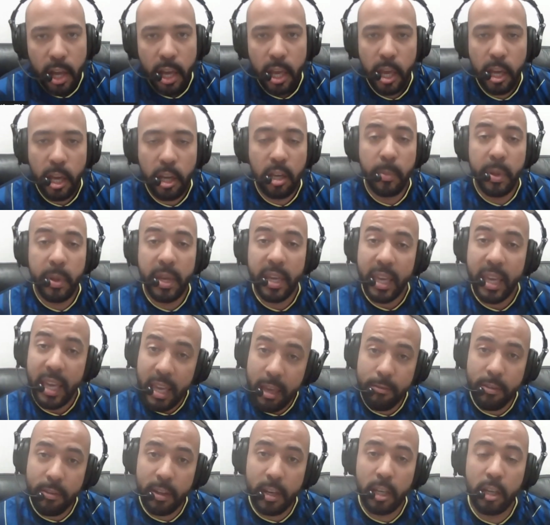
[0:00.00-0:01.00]
it could be
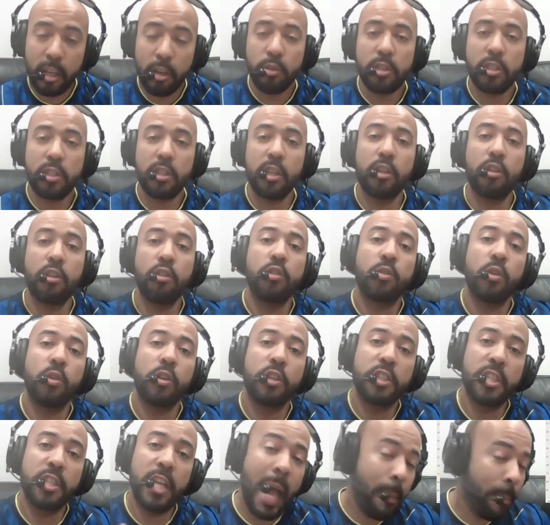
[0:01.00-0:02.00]
Ivan Nilsson, who's got
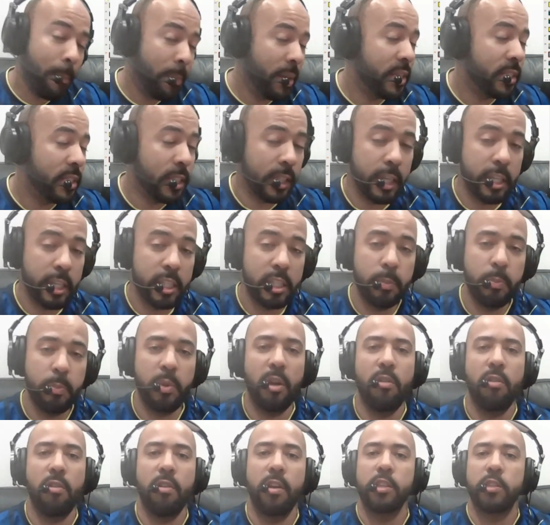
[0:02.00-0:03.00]
Champions League
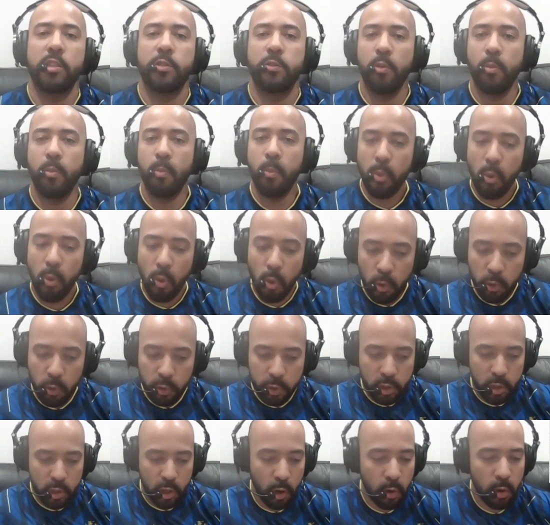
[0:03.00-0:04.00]
experience from
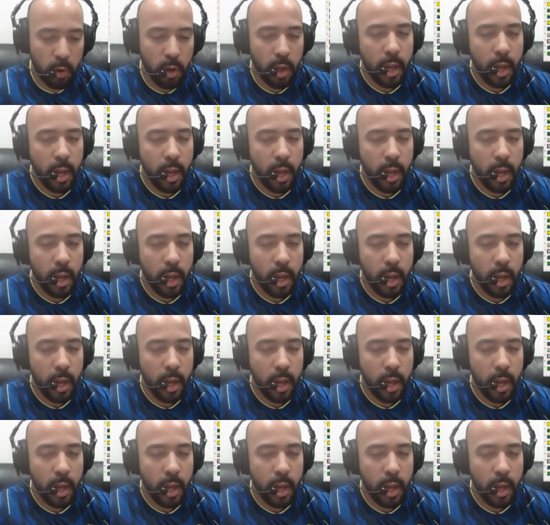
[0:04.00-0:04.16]
Porto,